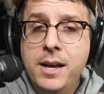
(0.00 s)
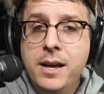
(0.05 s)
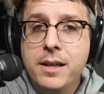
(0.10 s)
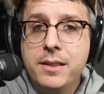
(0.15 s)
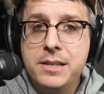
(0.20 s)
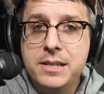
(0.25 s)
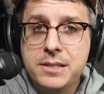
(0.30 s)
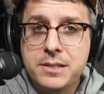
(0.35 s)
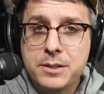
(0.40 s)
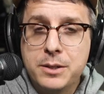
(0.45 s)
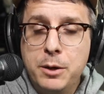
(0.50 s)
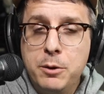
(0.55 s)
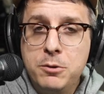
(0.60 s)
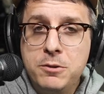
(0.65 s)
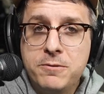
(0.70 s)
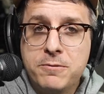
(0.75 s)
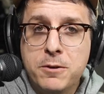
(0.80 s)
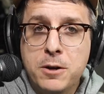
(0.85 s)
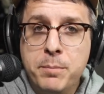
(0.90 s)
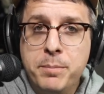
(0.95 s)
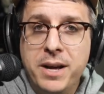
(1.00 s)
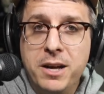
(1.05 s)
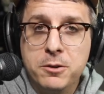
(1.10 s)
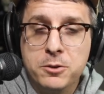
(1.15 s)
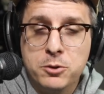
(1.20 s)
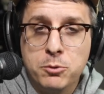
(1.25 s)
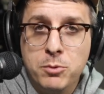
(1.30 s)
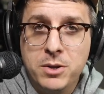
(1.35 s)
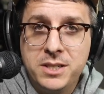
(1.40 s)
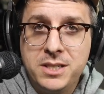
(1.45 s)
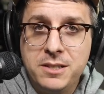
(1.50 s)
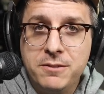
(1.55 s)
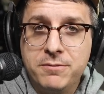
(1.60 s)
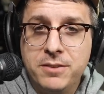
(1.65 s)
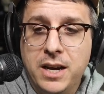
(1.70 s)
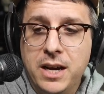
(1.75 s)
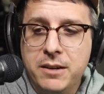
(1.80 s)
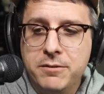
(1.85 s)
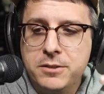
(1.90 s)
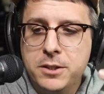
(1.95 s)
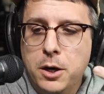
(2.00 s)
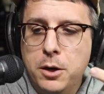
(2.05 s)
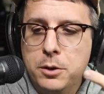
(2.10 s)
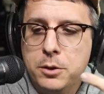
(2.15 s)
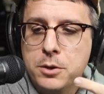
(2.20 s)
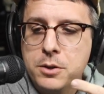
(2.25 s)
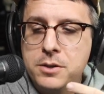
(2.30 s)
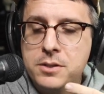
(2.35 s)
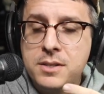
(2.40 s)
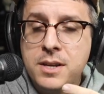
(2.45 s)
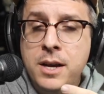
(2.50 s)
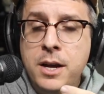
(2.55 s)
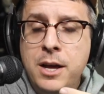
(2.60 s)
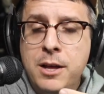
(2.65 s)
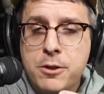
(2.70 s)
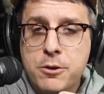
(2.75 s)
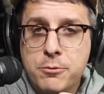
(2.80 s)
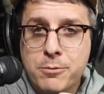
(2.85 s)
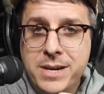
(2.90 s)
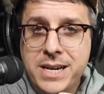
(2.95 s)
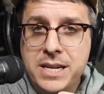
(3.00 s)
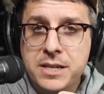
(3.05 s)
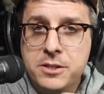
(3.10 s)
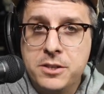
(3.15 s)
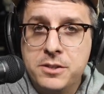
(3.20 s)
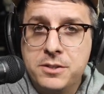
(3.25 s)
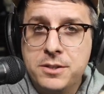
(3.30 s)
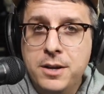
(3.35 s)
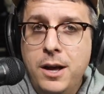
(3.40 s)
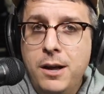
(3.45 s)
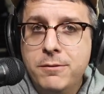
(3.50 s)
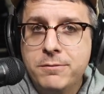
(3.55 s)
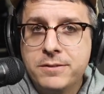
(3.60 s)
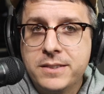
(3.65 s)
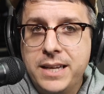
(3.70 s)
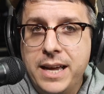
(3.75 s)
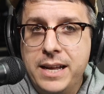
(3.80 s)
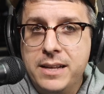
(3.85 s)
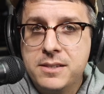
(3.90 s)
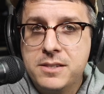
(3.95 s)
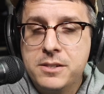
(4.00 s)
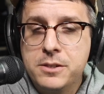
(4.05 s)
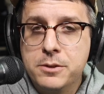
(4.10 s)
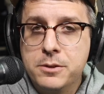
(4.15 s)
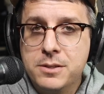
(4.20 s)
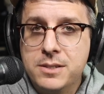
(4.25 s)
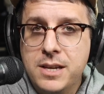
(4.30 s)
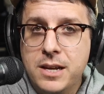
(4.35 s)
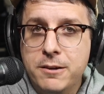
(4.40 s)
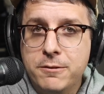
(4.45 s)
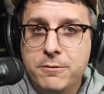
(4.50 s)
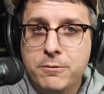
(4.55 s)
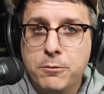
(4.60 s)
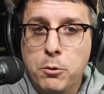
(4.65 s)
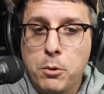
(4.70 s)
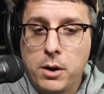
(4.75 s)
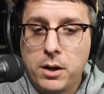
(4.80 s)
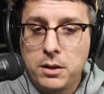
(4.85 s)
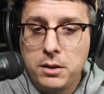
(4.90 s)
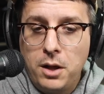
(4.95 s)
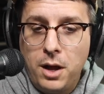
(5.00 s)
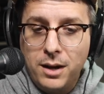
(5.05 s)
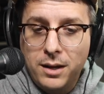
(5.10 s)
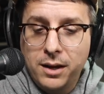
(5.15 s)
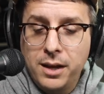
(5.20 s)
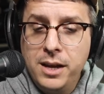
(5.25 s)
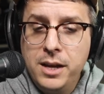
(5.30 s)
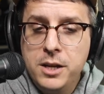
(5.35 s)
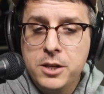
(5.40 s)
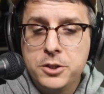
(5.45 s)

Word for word: This goes for about $25, 3 inches off, gain still set at 4 o'clock.